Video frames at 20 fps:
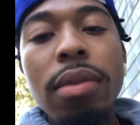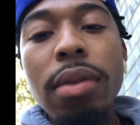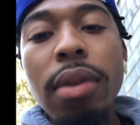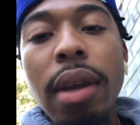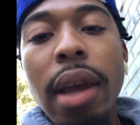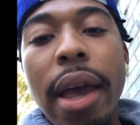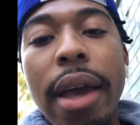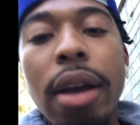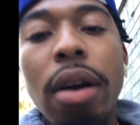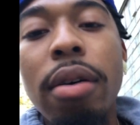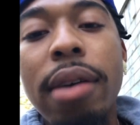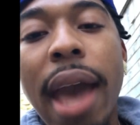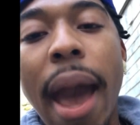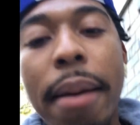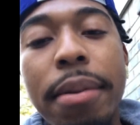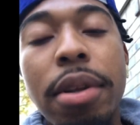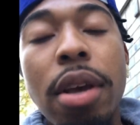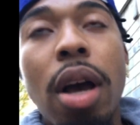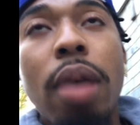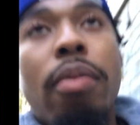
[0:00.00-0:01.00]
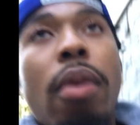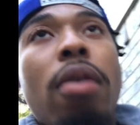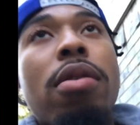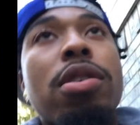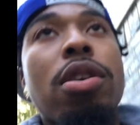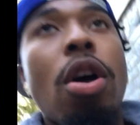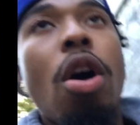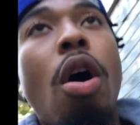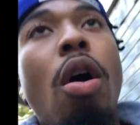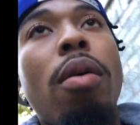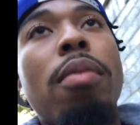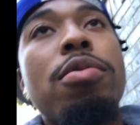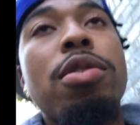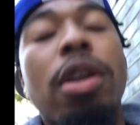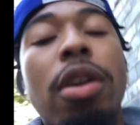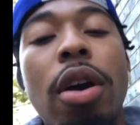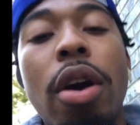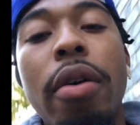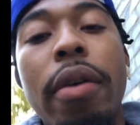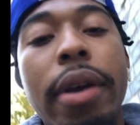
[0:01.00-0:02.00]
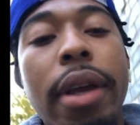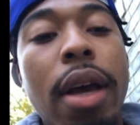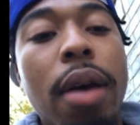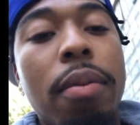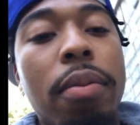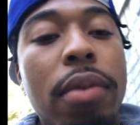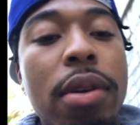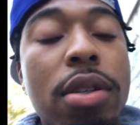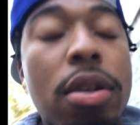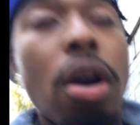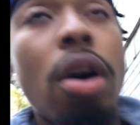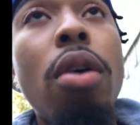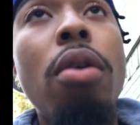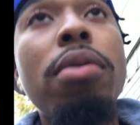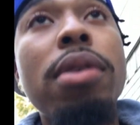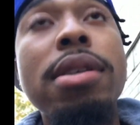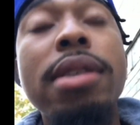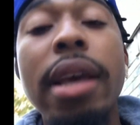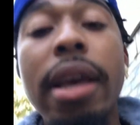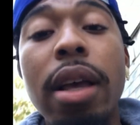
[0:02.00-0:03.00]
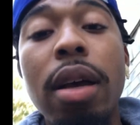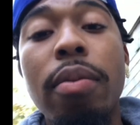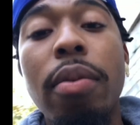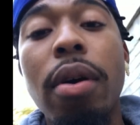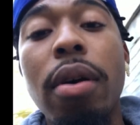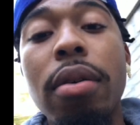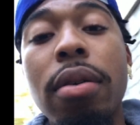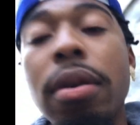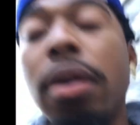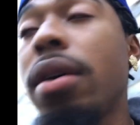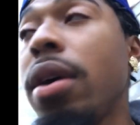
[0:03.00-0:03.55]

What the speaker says: I ain't gonna cap to y'all, bro. It's cold. I'm trying to hurry up. It's cold as hell, bro.